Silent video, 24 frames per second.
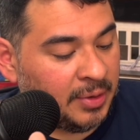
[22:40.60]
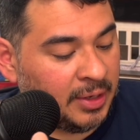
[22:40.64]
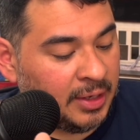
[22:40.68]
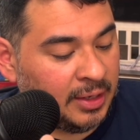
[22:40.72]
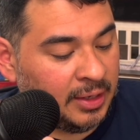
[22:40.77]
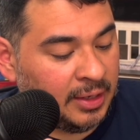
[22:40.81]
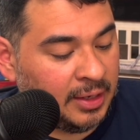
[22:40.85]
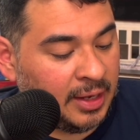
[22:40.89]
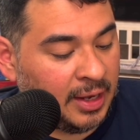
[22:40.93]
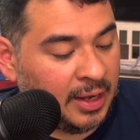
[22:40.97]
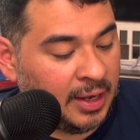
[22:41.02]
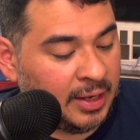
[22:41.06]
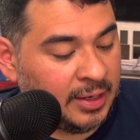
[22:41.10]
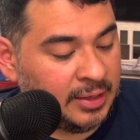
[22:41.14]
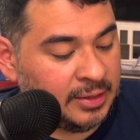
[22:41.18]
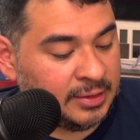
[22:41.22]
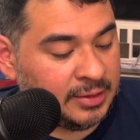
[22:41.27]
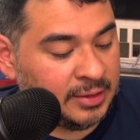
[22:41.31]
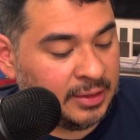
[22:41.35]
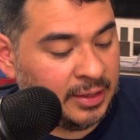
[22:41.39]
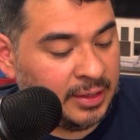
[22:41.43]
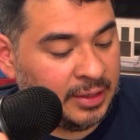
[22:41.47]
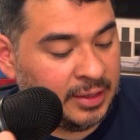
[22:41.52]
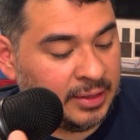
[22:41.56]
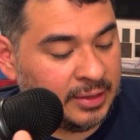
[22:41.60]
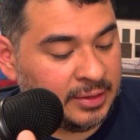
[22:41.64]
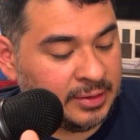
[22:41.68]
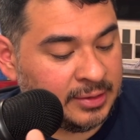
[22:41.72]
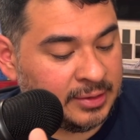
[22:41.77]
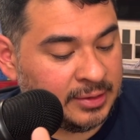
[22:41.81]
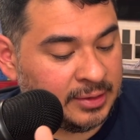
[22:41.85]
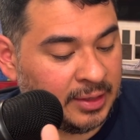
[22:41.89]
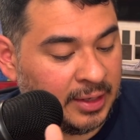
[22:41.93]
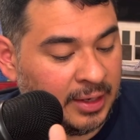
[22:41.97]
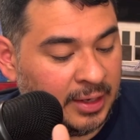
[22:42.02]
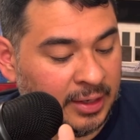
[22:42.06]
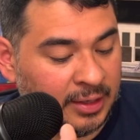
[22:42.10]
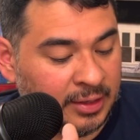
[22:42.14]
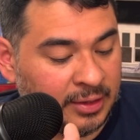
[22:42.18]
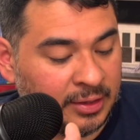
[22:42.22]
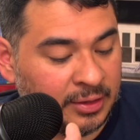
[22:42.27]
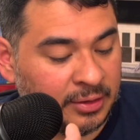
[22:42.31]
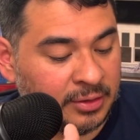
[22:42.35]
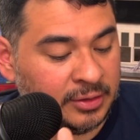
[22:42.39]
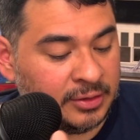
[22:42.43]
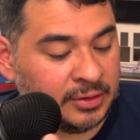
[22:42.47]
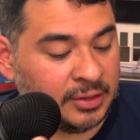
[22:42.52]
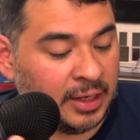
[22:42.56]
Guys, it is like,
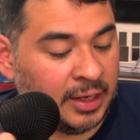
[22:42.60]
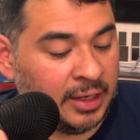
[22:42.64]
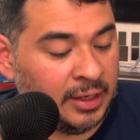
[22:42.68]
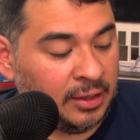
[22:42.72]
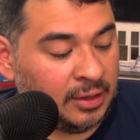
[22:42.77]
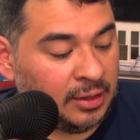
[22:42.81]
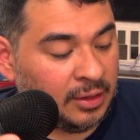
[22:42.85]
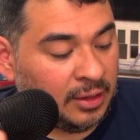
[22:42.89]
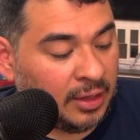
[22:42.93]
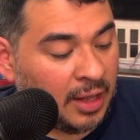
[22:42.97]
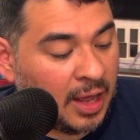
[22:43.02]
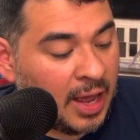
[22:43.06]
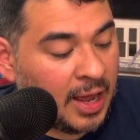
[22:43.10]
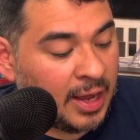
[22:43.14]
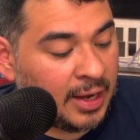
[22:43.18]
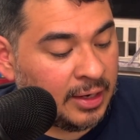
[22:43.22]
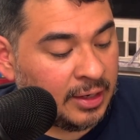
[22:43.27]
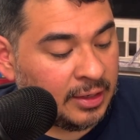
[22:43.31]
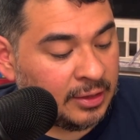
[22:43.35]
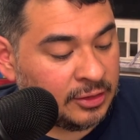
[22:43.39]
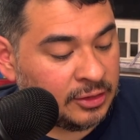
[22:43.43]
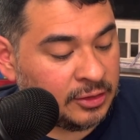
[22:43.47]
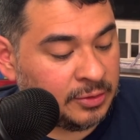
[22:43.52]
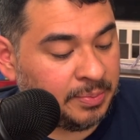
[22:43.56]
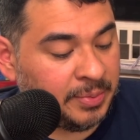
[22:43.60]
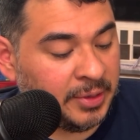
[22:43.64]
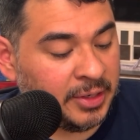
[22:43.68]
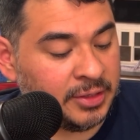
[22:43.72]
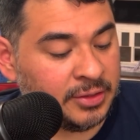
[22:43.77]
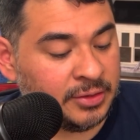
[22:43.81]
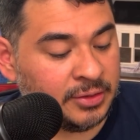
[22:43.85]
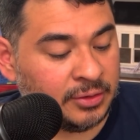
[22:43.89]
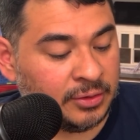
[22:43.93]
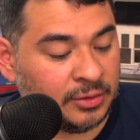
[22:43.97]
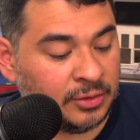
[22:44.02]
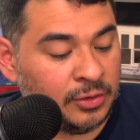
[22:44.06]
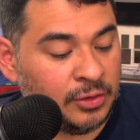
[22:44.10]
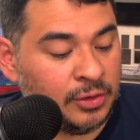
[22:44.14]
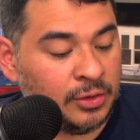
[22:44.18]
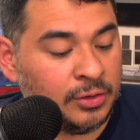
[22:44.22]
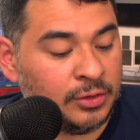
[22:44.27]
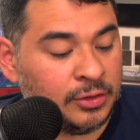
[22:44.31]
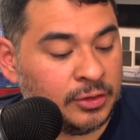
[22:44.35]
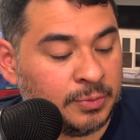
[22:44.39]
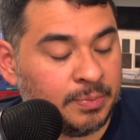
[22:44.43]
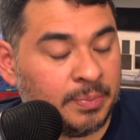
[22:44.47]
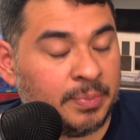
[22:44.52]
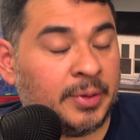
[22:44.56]
there's a lot of new
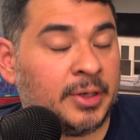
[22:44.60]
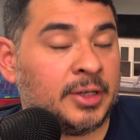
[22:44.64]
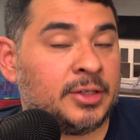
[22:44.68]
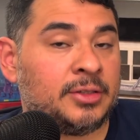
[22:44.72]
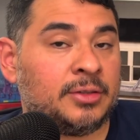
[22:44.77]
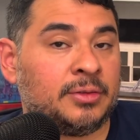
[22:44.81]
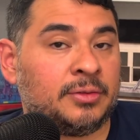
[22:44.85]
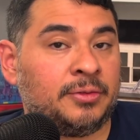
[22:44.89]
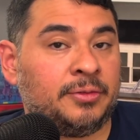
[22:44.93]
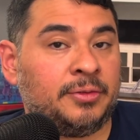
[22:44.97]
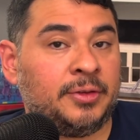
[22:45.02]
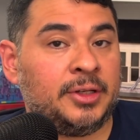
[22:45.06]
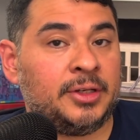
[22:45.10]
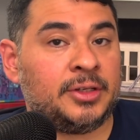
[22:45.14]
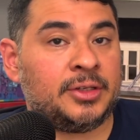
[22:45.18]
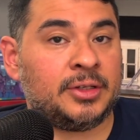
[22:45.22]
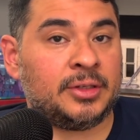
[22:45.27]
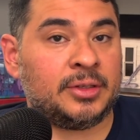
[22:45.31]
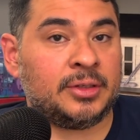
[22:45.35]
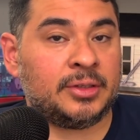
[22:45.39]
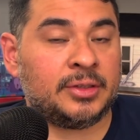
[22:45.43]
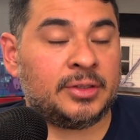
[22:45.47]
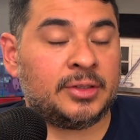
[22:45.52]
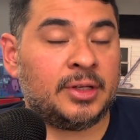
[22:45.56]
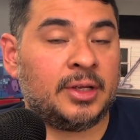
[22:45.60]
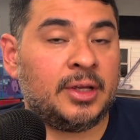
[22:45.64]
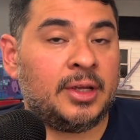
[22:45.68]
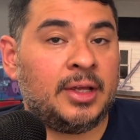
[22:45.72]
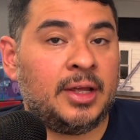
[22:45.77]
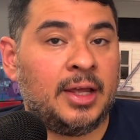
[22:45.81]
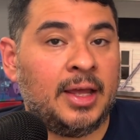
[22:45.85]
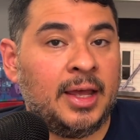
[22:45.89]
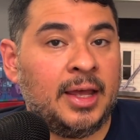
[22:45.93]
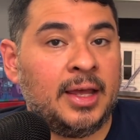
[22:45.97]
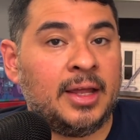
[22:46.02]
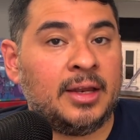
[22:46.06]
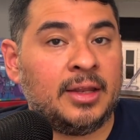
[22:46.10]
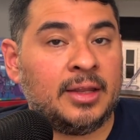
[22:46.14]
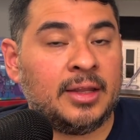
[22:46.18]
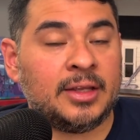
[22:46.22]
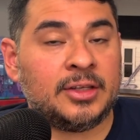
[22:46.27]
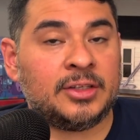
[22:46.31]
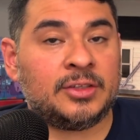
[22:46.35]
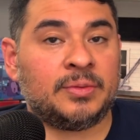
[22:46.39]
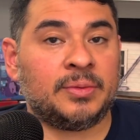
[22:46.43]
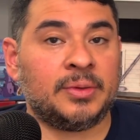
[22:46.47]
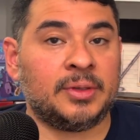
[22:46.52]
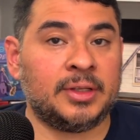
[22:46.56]
special features in
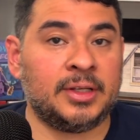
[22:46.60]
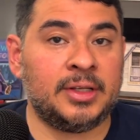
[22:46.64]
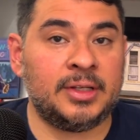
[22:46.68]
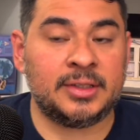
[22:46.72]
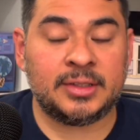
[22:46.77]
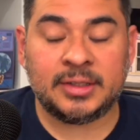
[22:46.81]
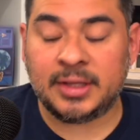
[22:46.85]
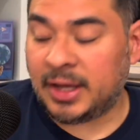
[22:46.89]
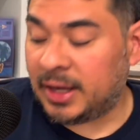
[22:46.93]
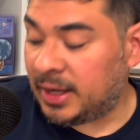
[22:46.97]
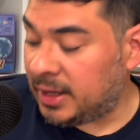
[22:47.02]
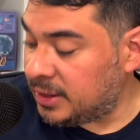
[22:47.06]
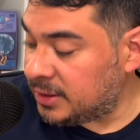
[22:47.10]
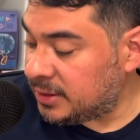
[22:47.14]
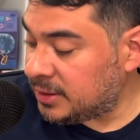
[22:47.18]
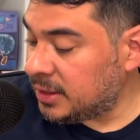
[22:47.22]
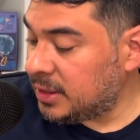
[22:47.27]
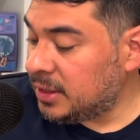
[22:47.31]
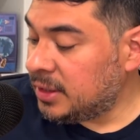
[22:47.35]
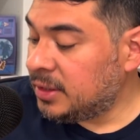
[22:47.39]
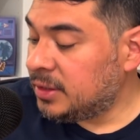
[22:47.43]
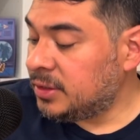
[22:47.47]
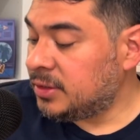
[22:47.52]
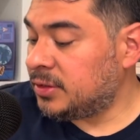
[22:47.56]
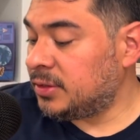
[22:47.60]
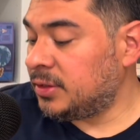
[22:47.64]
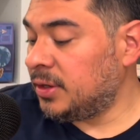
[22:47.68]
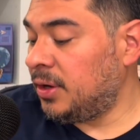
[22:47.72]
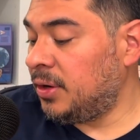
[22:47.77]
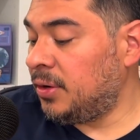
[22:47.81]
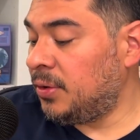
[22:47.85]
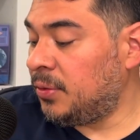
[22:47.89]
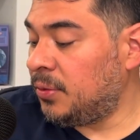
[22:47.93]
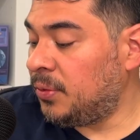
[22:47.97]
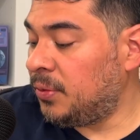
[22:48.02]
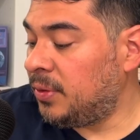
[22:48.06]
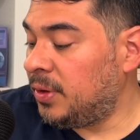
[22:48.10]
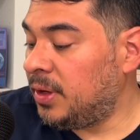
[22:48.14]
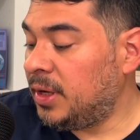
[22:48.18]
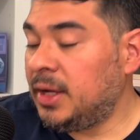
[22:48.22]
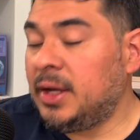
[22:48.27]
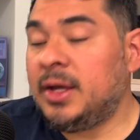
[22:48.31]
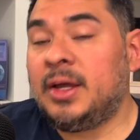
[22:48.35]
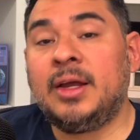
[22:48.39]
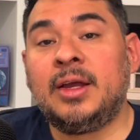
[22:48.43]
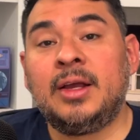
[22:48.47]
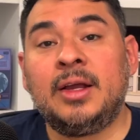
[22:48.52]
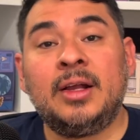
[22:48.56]
this release, guys. So
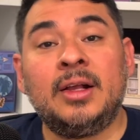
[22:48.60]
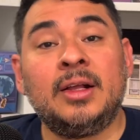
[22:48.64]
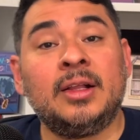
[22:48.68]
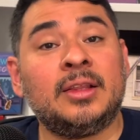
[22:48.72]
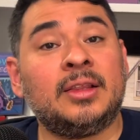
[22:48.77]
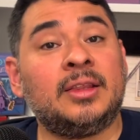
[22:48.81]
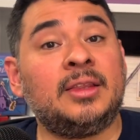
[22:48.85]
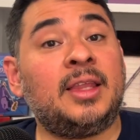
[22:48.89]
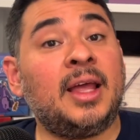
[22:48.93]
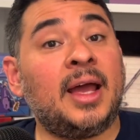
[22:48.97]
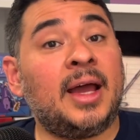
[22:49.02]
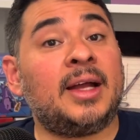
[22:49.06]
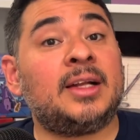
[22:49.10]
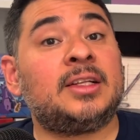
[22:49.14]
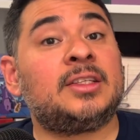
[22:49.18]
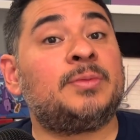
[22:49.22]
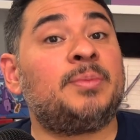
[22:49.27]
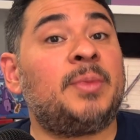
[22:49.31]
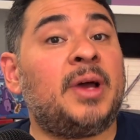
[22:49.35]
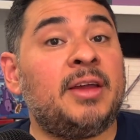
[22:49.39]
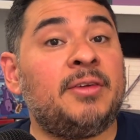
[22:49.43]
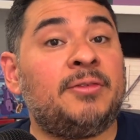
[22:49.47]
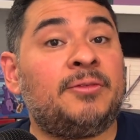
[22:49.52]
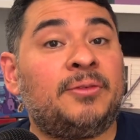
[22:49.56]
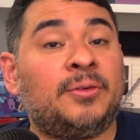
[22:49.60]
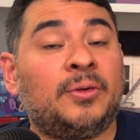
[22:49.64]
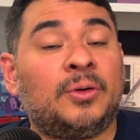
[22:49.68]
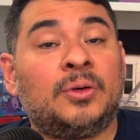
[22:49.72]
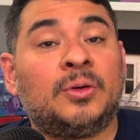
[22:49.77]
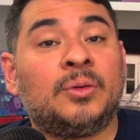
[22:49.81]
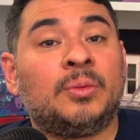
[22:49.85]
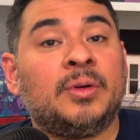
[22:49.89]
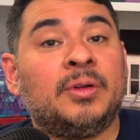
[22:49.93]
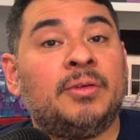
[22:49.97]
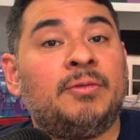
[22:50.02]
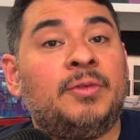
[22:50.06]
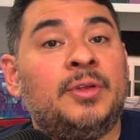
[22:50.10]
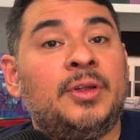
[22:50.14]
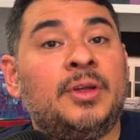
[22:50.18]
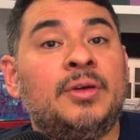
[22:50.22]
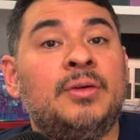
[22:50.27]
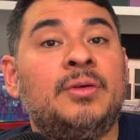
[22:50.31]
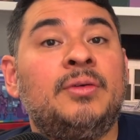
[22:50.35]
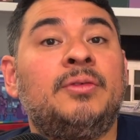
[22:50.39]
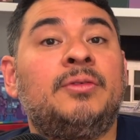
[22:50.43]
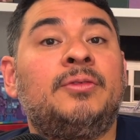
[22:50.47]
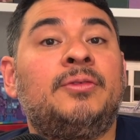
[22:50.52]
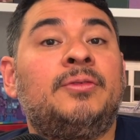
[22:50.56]
that's my full
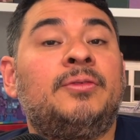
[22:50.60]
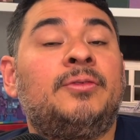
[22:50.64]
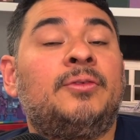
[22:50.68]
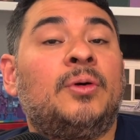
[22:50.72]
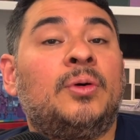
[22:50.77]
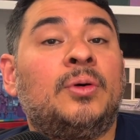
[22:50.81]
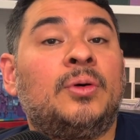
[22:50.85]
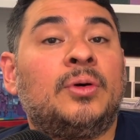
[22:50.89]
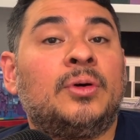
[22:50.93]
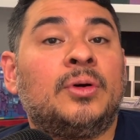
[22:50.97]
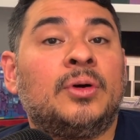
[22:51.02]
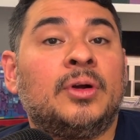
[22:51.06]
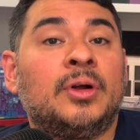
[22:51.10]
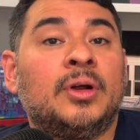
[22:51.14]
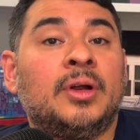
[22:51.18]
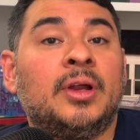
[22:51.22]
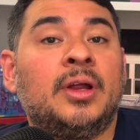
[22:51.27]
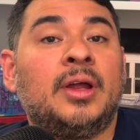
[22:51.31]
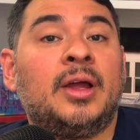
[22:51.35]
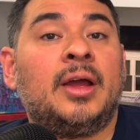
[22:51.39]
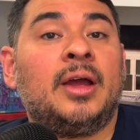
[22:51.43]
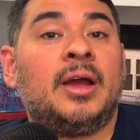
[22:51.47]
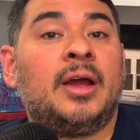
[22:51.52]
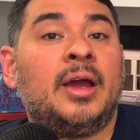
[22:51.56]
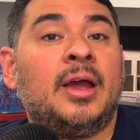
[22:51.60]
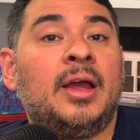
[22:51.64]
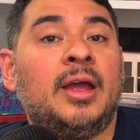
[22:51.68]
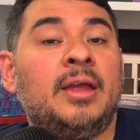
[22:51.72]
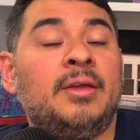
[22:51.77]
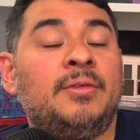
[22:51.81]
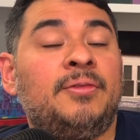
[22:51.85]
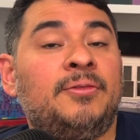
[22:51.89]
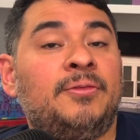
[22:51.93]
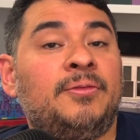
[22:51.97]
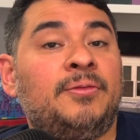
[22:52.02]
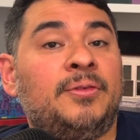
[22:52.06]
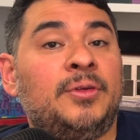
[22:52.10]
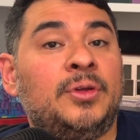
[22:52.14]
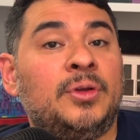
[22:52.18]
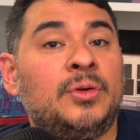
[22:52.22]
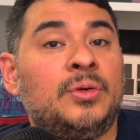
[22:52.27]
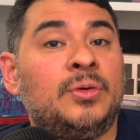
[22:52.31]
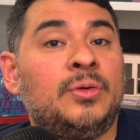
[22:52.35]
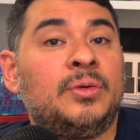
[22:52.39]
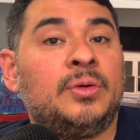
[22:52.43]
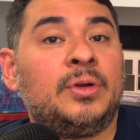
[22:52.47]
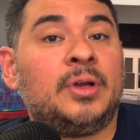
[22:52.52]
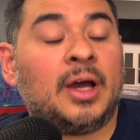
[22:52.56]
review for A
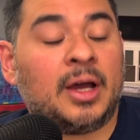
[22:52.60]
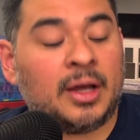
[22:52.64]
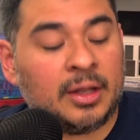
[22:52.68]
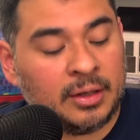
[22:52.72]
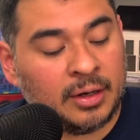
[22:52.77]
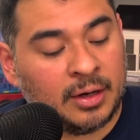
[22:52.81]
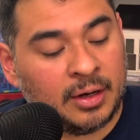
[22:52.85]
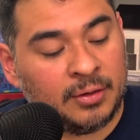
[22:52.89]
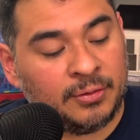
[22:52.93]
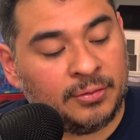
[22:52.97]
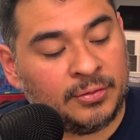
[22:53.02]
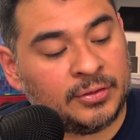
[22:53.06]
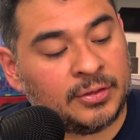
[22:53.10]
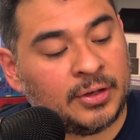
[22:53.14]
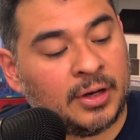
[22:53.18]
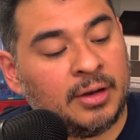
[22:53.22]
Few Dollars